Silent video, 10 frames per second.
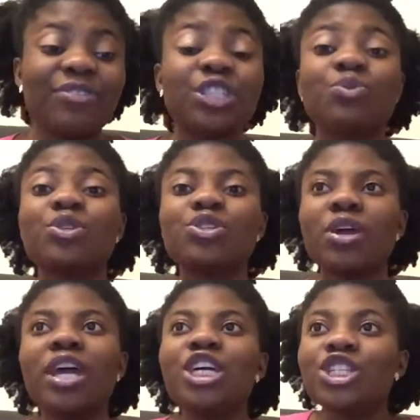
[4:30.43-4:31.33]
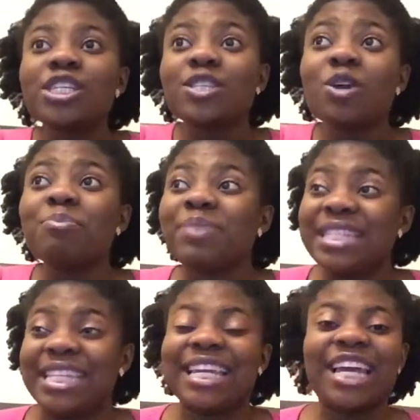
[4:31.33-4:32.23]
She's so busy.